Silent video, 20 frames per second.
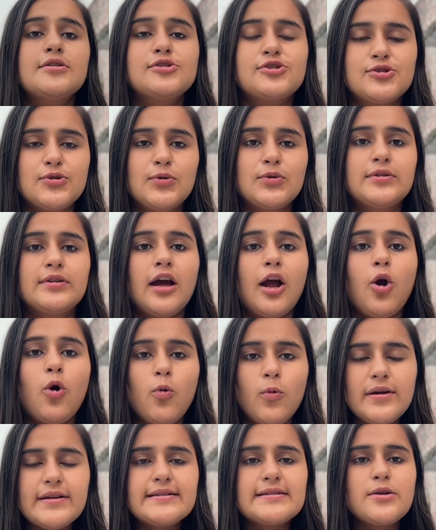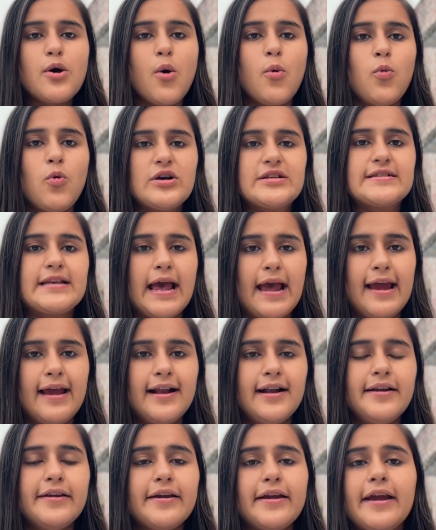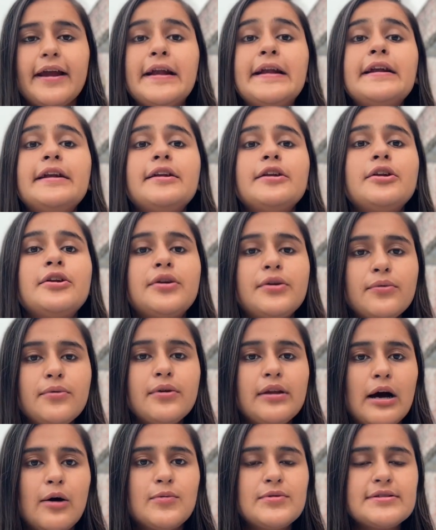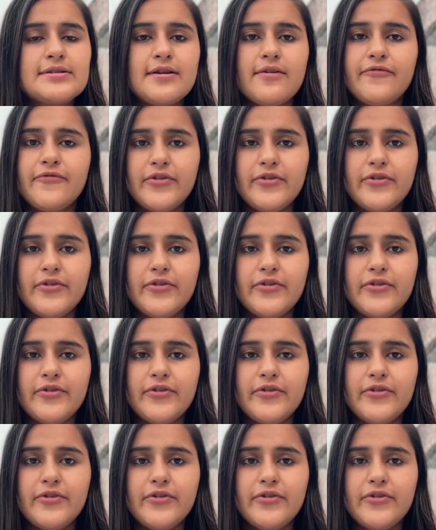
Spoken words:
So the quiz was held in 2 rounds.